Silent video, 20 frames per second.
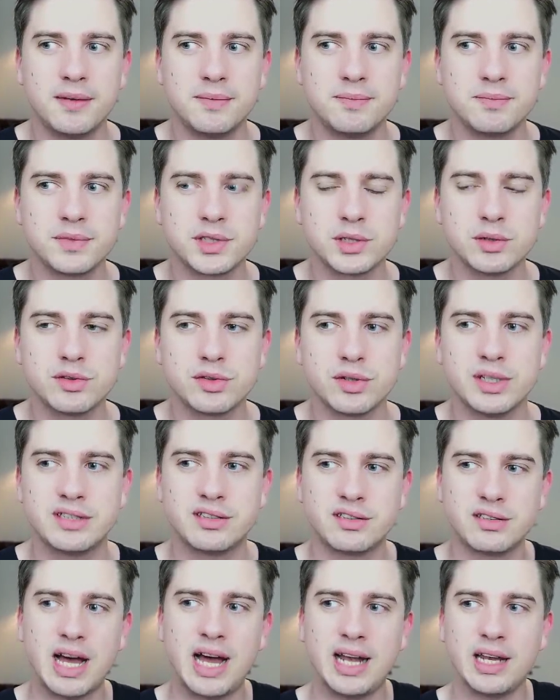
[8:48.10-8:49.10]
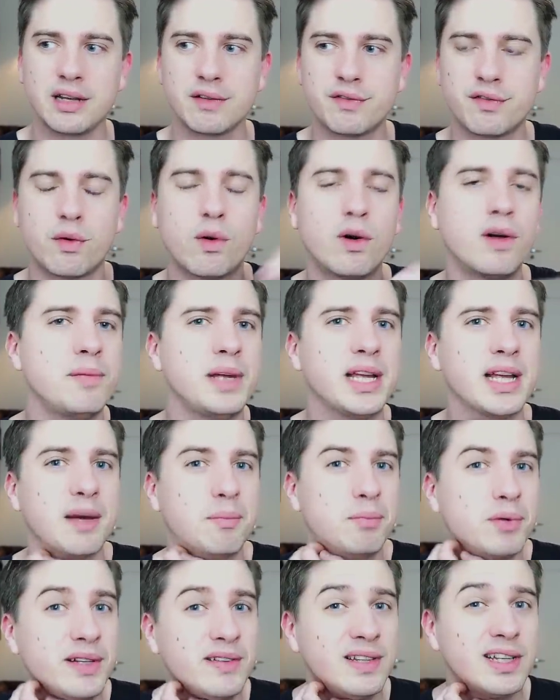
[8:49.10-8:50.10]
due to his standing 4 being a
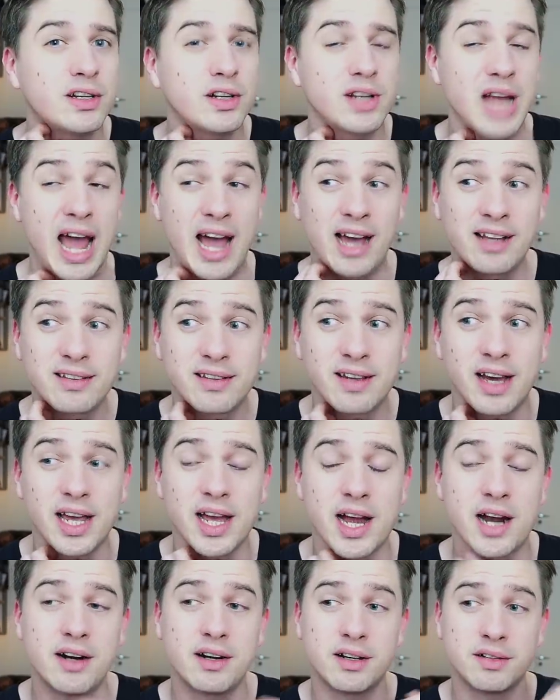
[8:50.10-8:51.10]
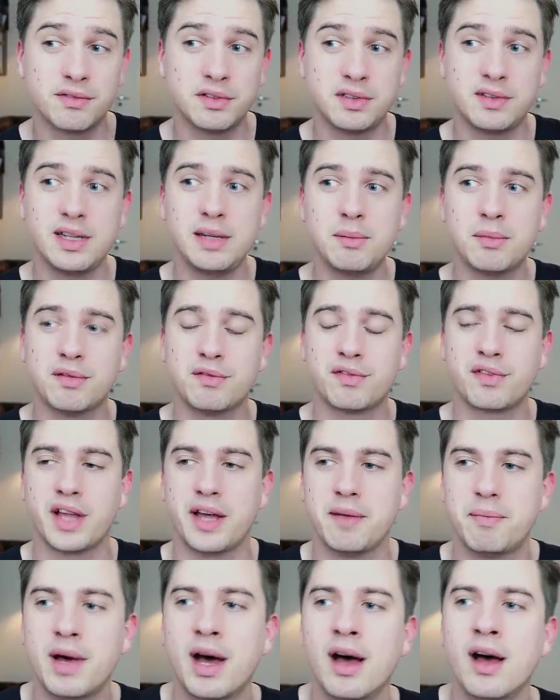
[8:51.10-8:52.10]
pretty good anti-air on the demon
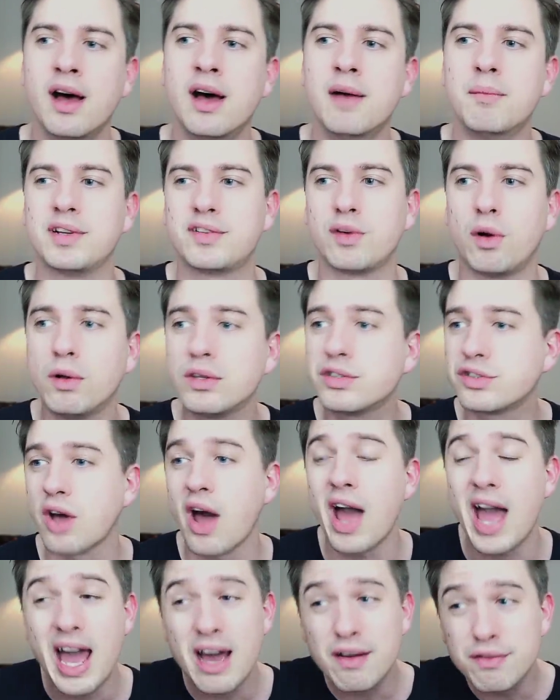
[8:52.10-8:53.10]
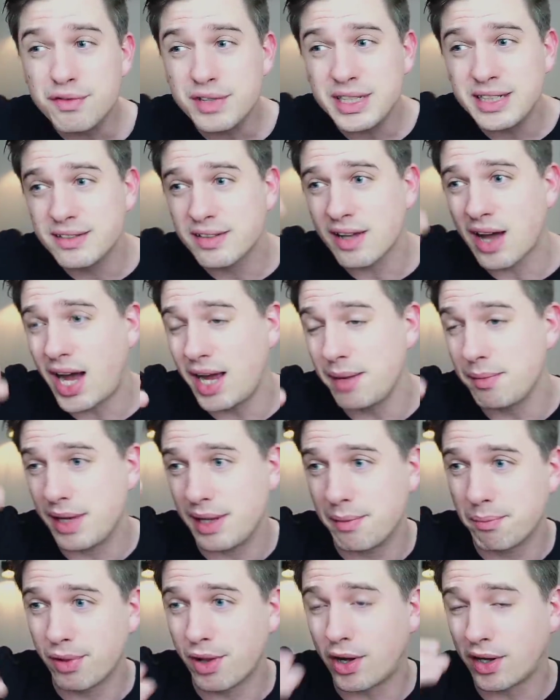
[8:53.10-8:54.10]
flip, but also every time
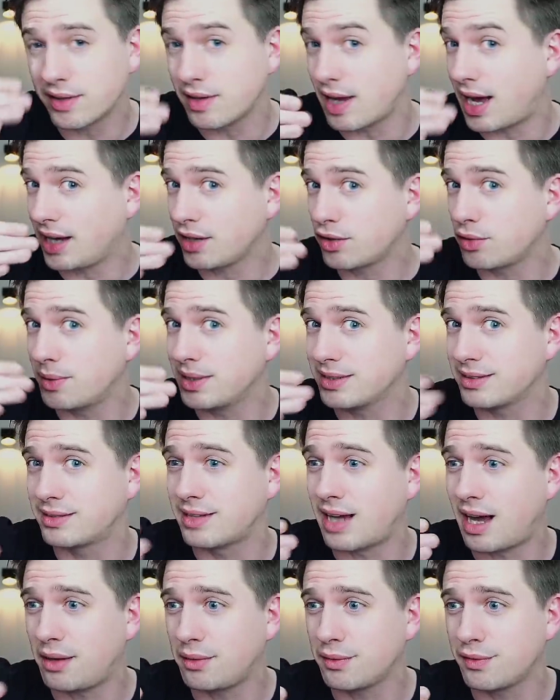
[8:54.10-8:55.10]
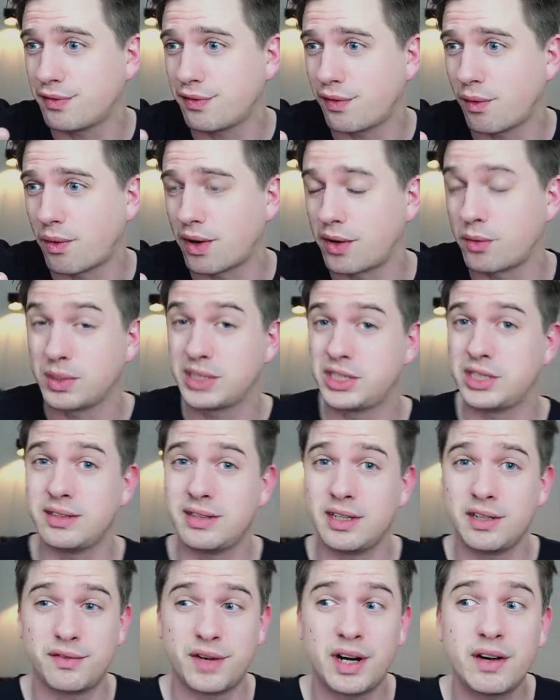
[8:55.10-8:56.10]
he blocked Akuma's down 4, which he
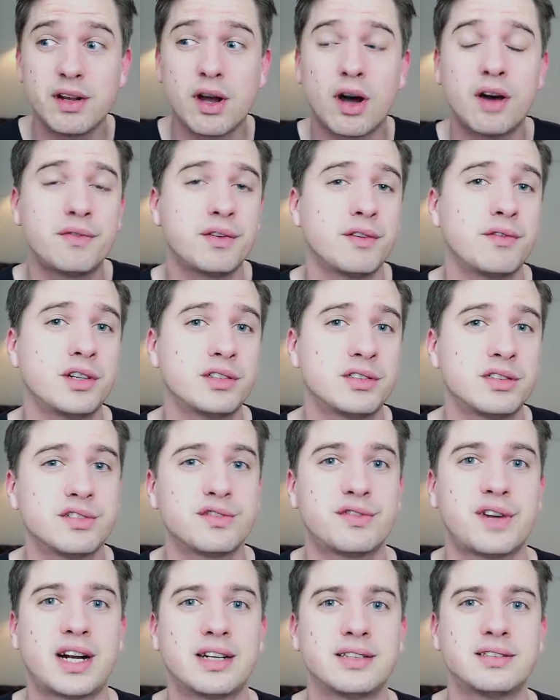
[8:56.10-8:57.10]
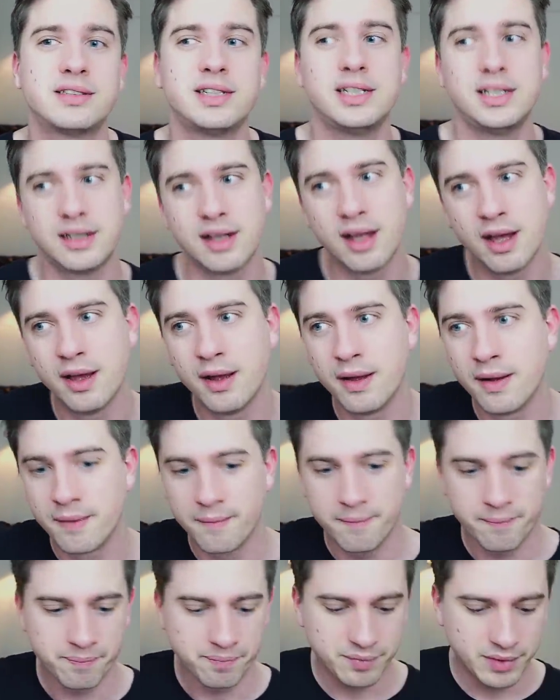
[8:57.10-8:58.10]
did very often versus Farsin.
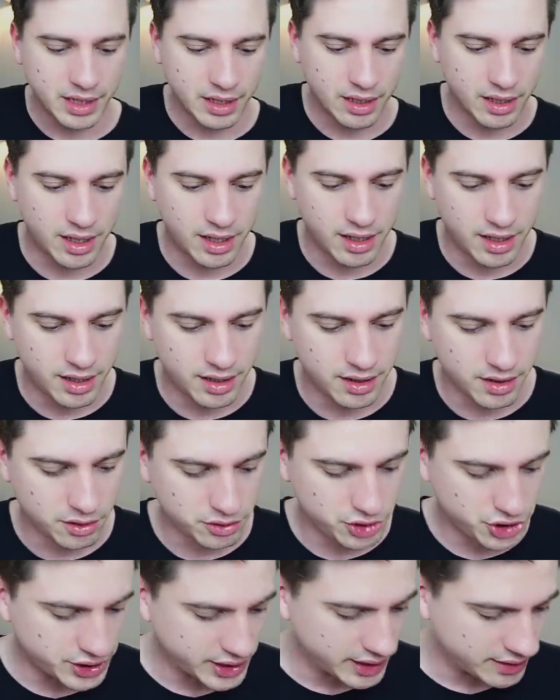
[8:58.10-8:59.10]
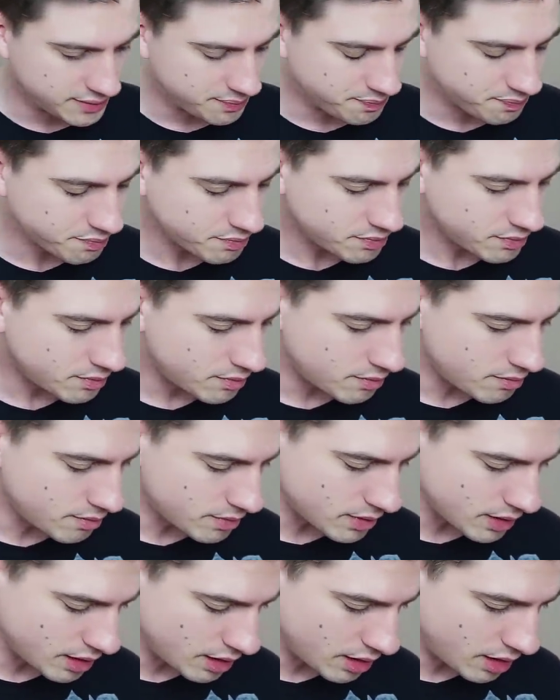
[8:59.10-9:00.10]
Oh shit.
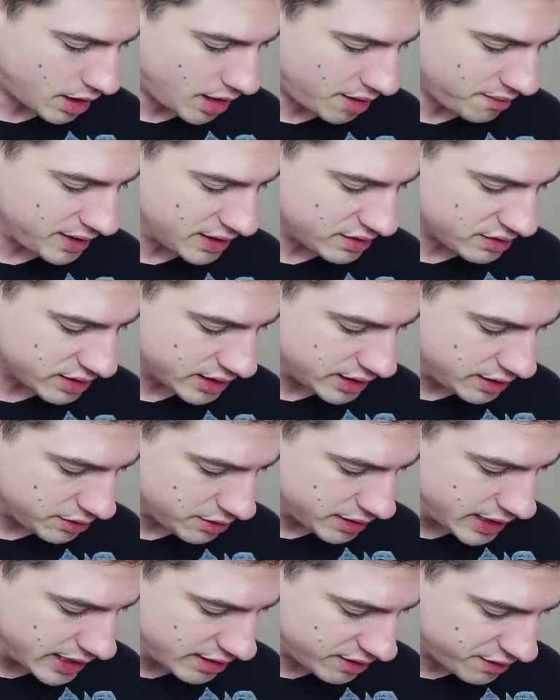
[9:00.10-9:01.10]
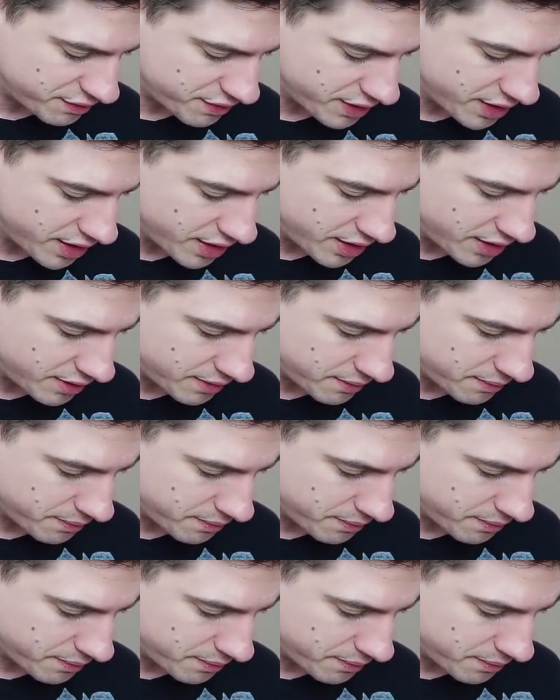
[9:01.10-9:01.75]
Obviously you get the,